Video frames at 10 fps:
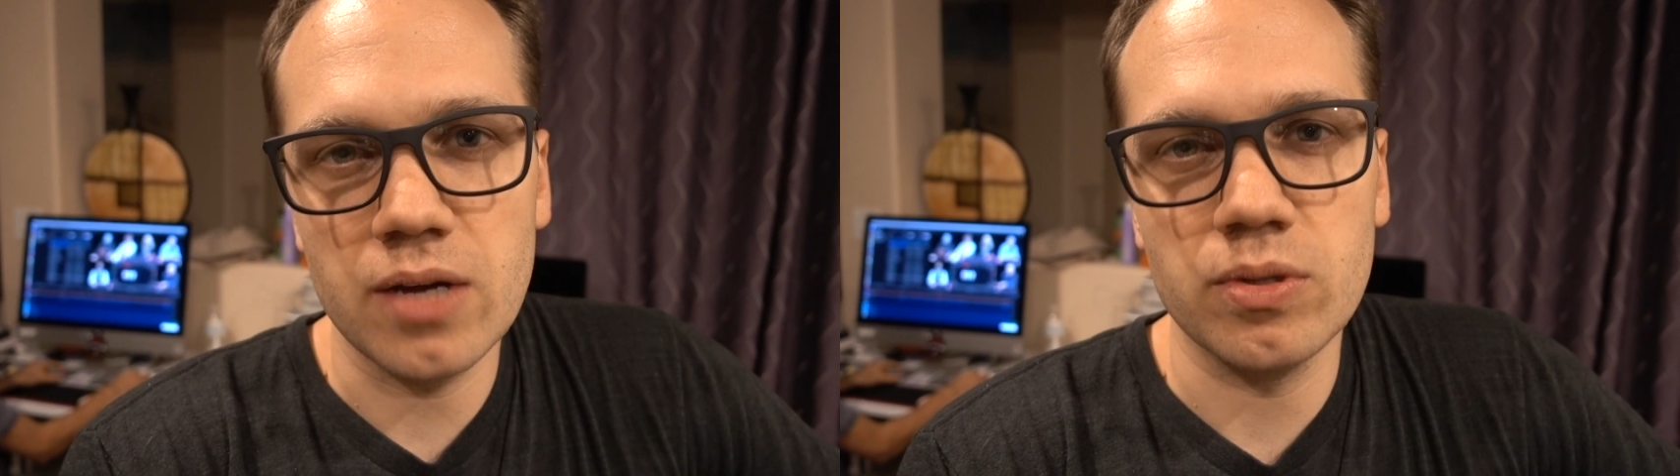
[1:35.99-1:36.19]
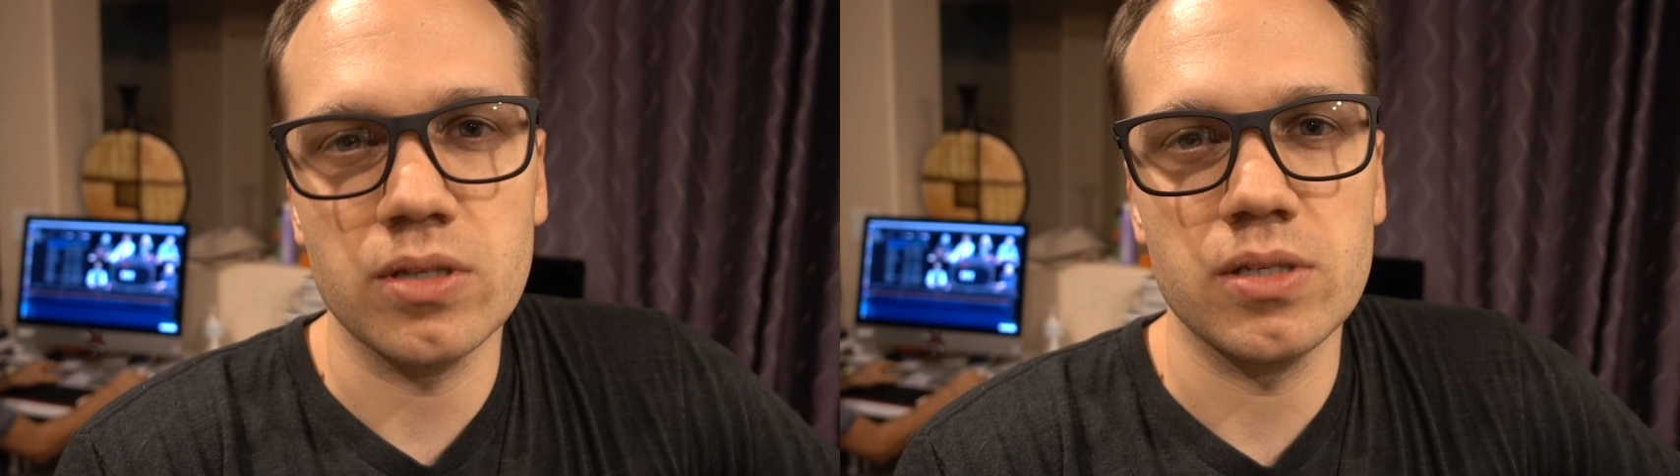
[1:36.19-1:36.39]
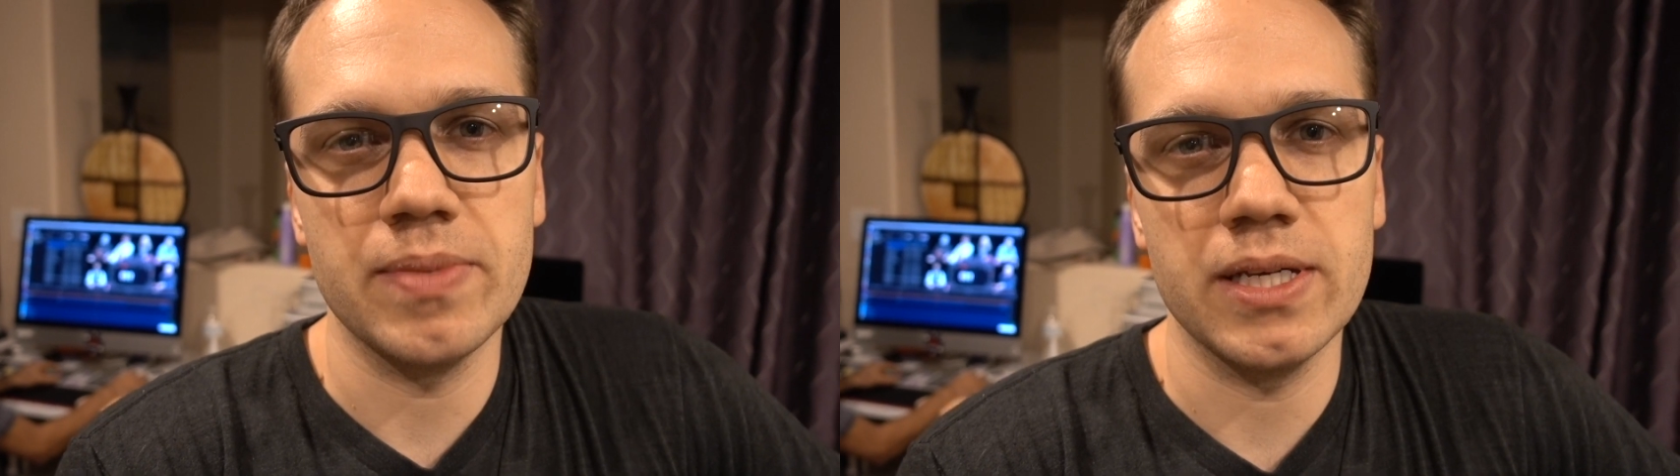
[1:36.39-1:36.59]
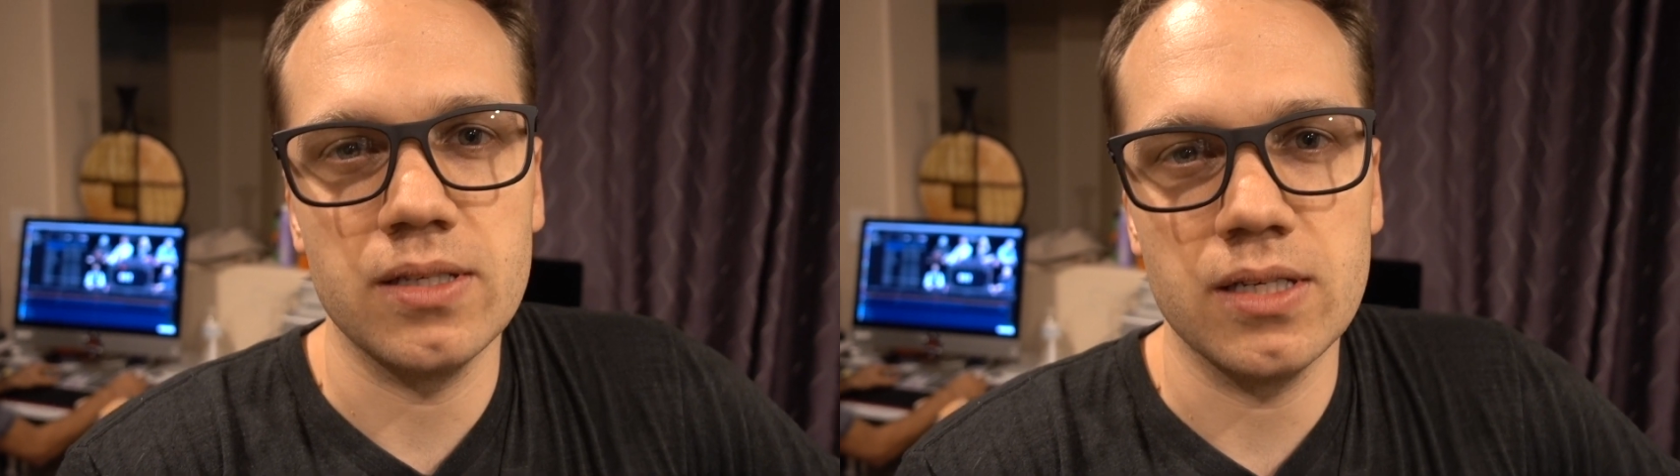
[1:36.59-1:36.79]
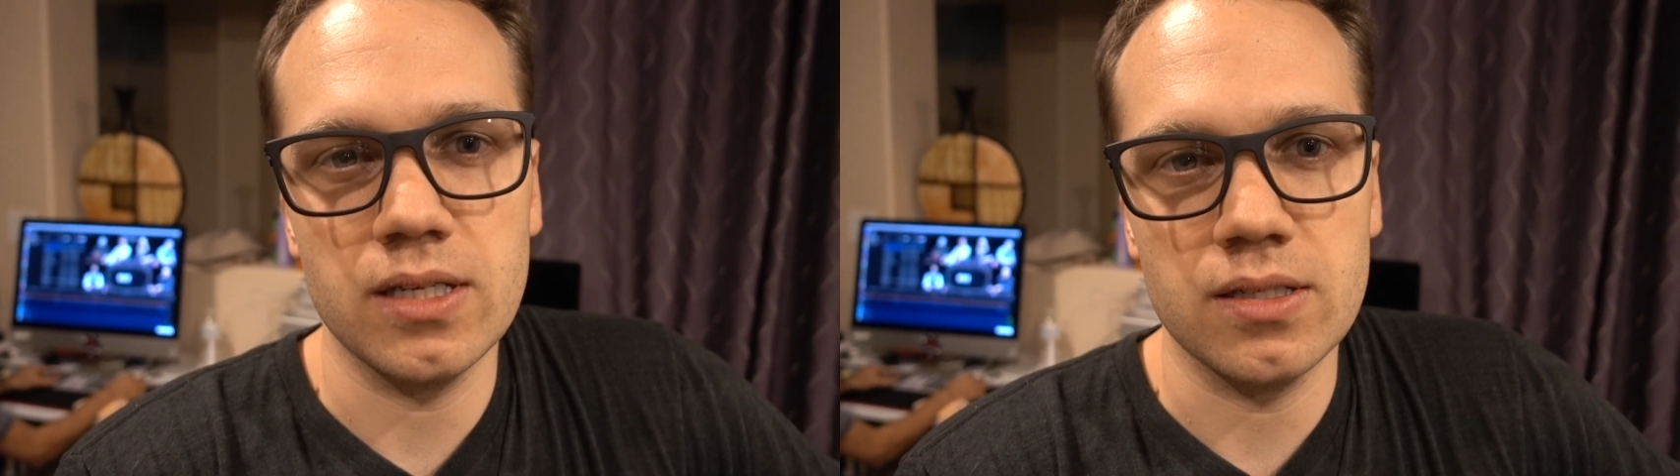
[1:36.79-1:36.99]
I want them to
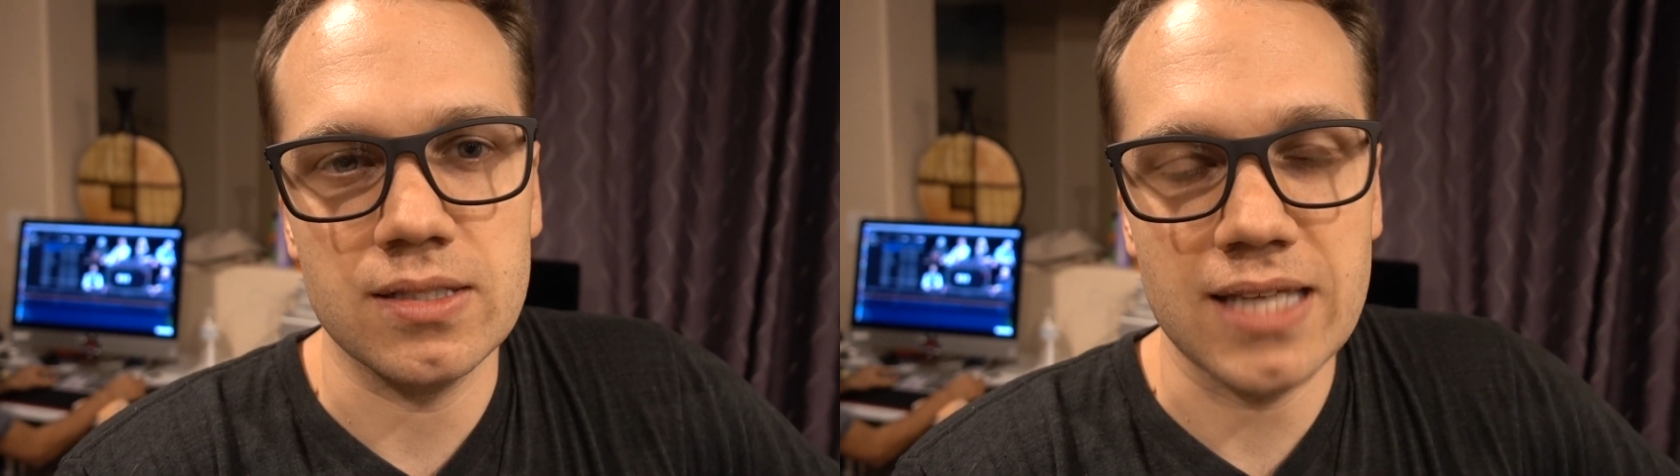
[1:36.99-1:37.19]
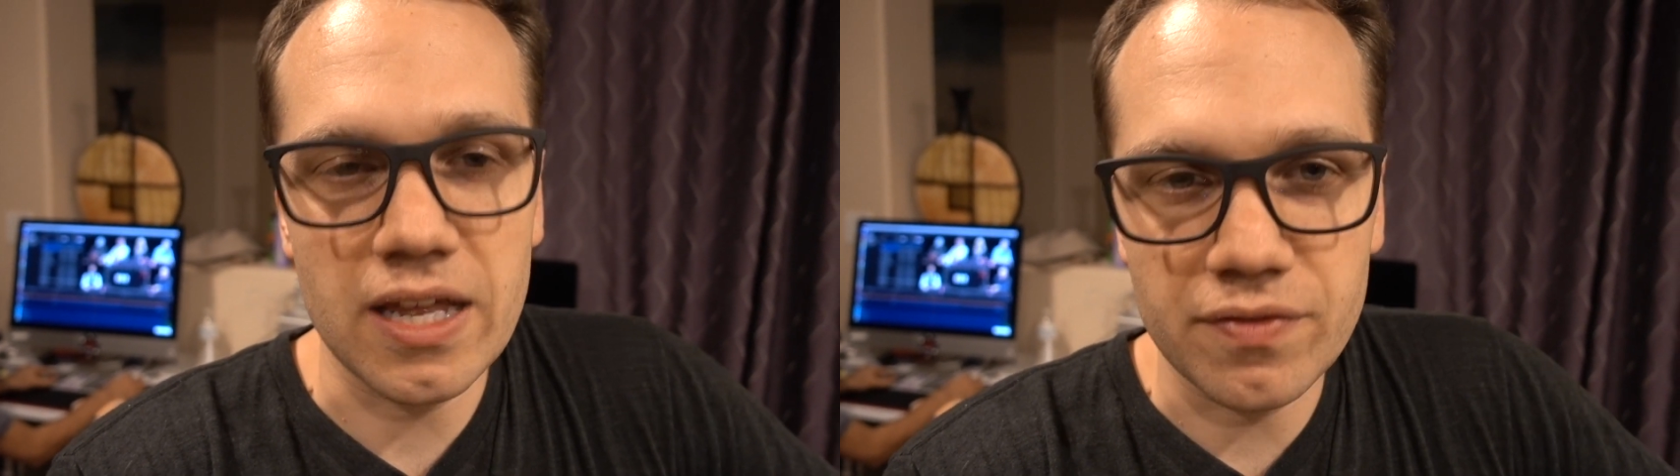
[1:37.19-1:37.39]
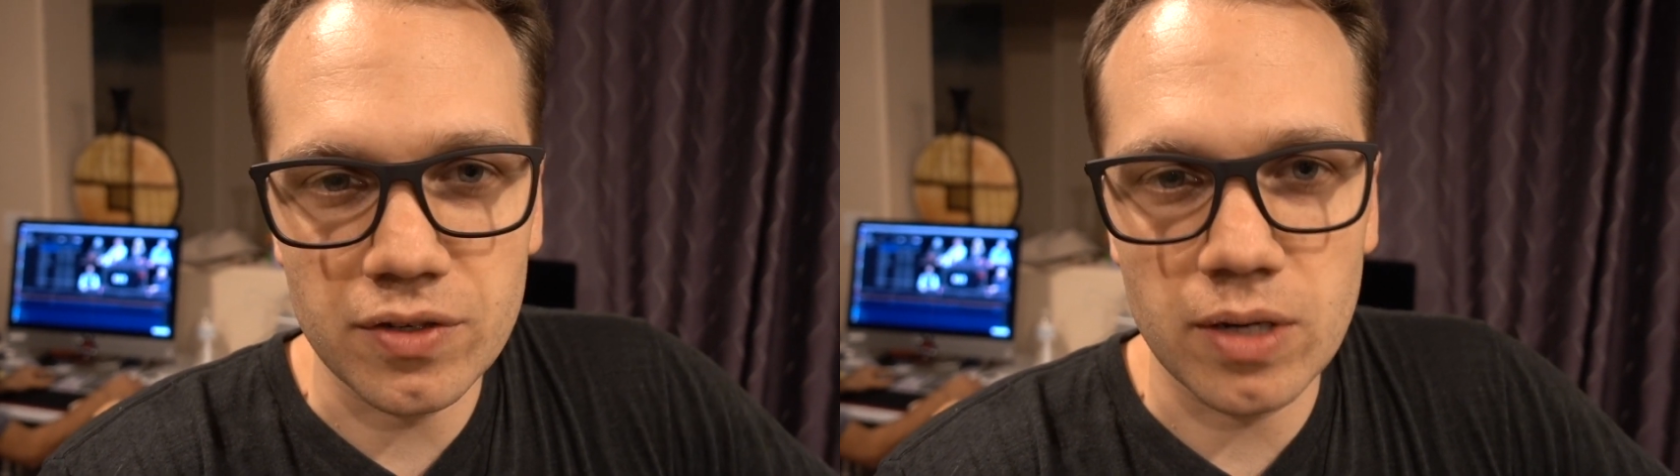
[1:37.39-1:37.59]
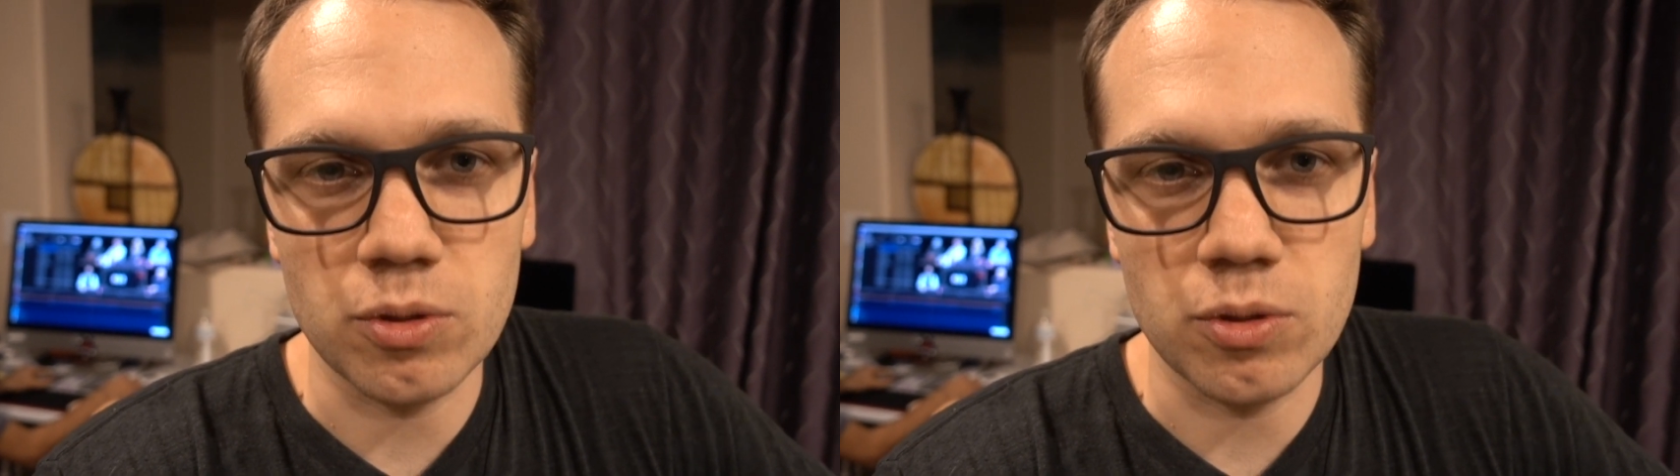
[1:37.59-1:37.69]
be insightful.